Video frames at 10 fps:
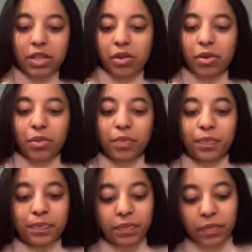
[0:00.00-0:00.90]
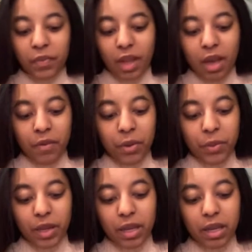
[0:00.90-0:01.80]
So every
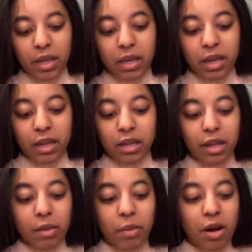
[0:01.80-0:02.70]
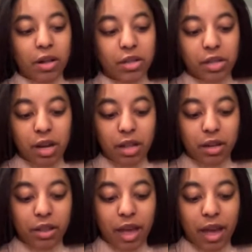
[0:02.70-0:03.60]
week get a nail polish color
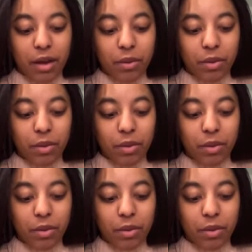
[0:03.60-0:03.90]
that